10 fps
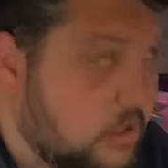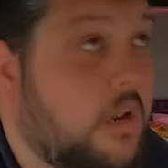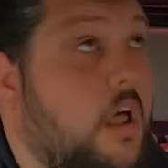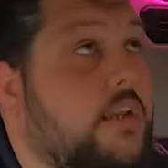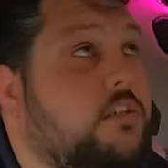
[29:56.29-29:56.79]

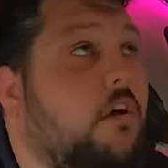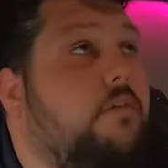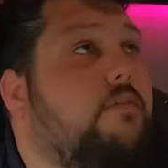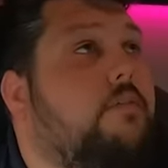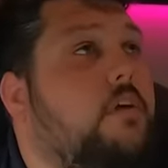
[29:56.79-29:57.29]
lights
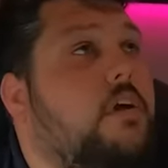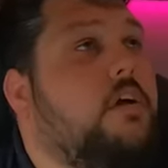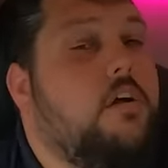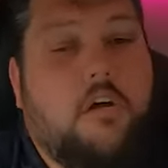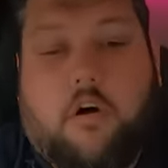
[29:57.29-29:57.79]
off,
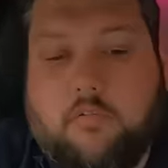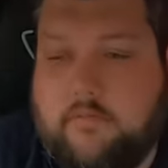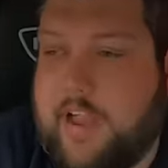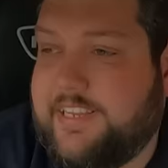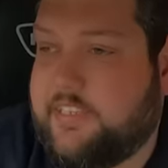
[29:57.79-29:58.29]
on
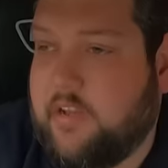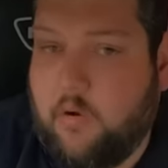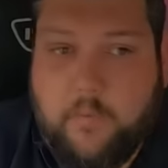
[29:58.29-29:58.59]
rest.